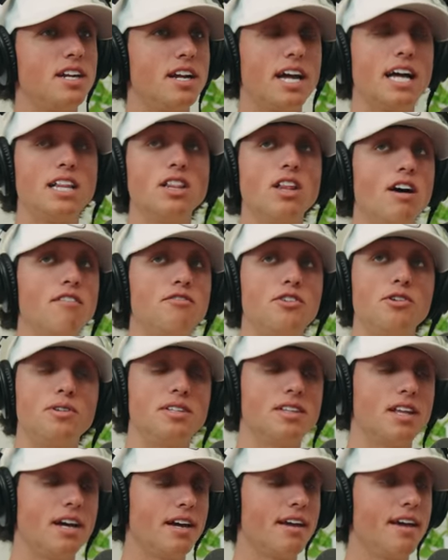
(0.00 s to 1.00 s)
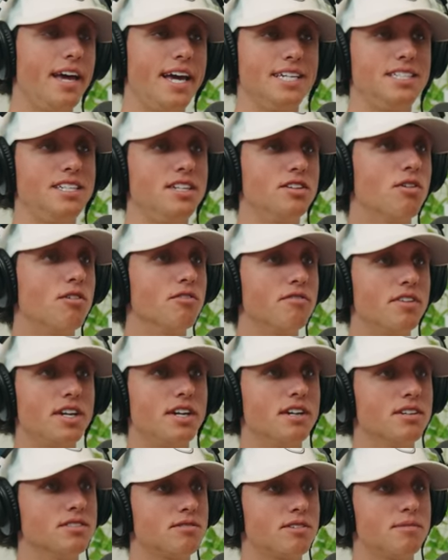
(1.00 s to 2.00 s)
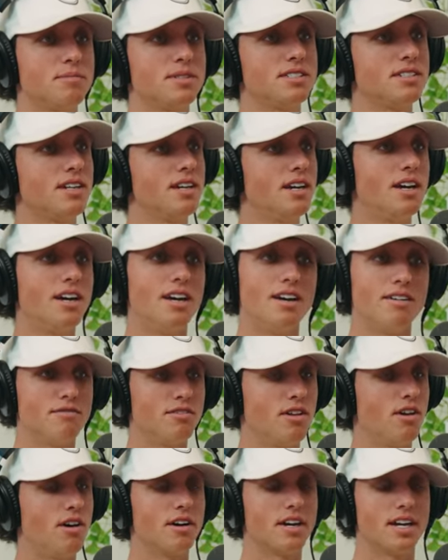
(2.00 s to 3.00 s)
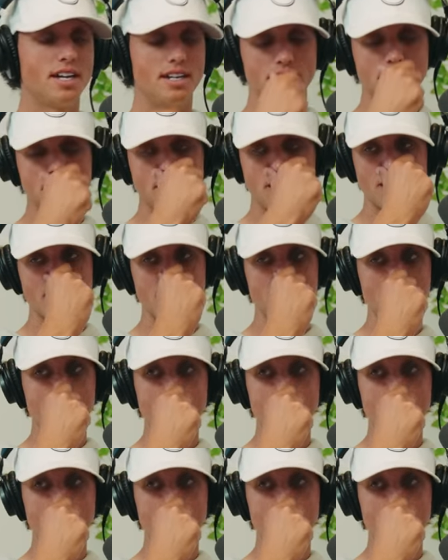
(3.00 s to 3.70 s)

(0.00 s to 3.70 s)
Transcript: And I love doing like 18 whole videos where I'm just vlogging and talking.